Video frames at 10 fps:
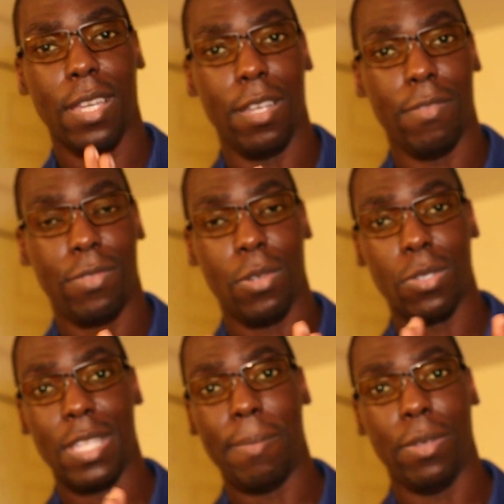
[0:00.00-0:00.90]
of
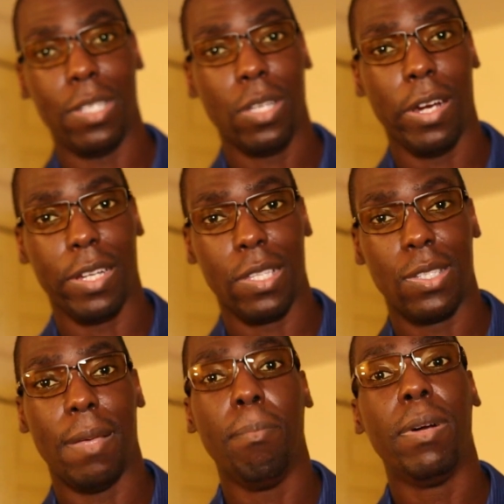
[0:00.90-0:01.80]
those nebulae
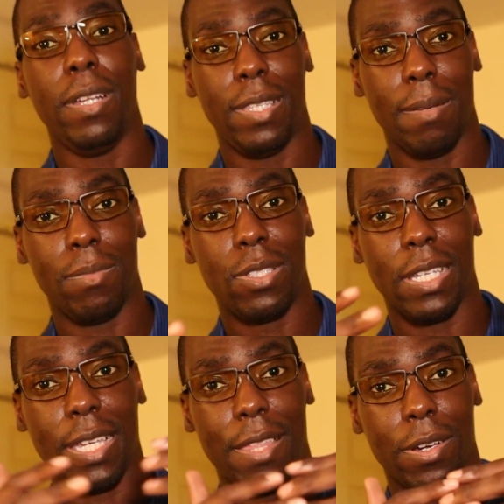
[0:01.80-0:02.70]
targets and putting them
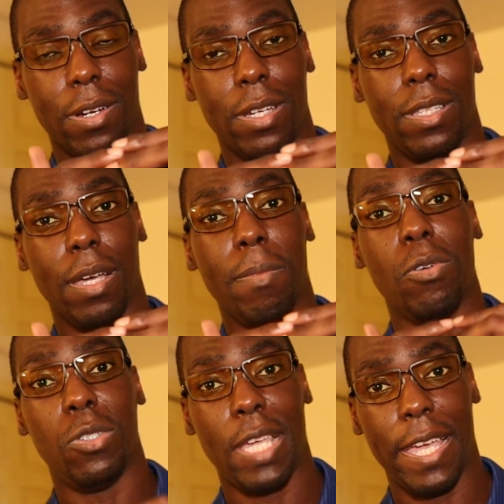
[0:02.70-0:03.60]
together in a
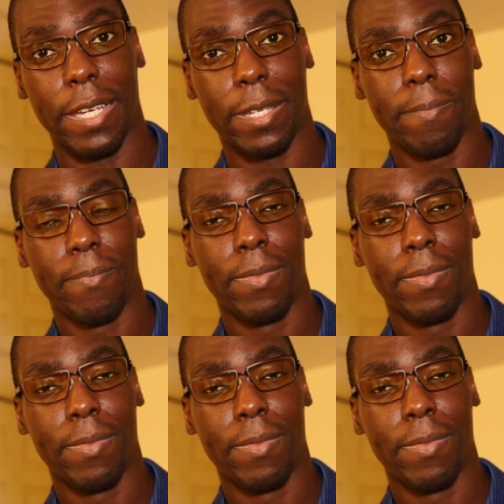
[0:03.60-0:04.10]
mosaic.